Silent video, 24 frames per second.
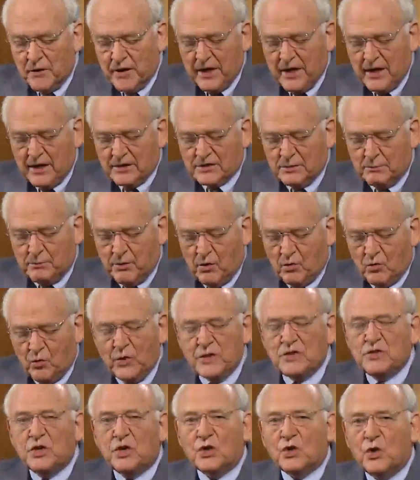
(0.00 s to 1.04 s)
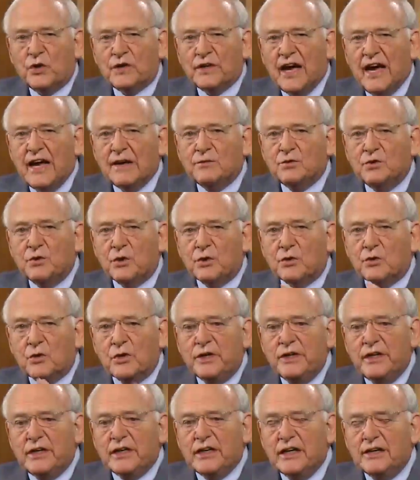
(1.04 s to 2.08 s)
things upon which you're going to have to
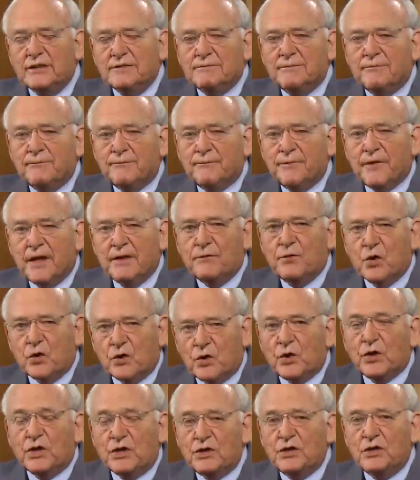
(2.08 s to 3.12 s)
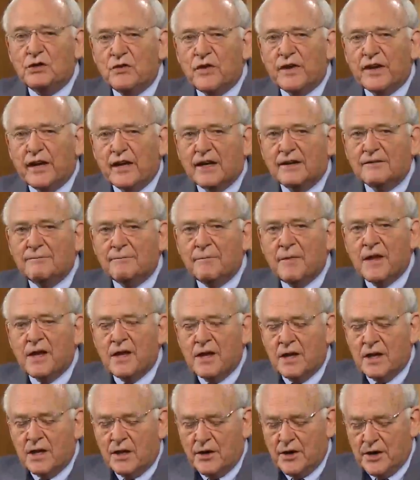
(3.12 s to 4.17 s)
agree if you're going to do that.
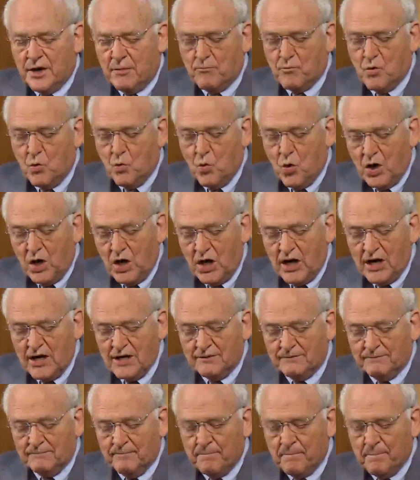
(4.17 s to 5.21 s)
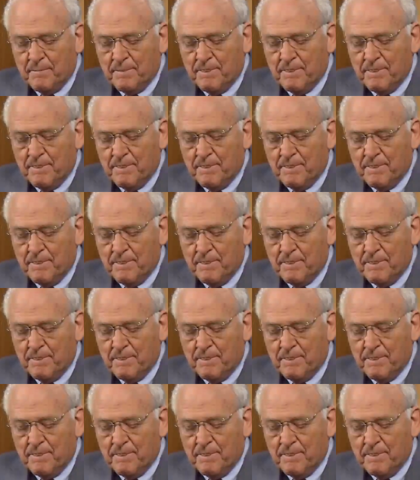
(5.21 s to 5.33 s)
Number one,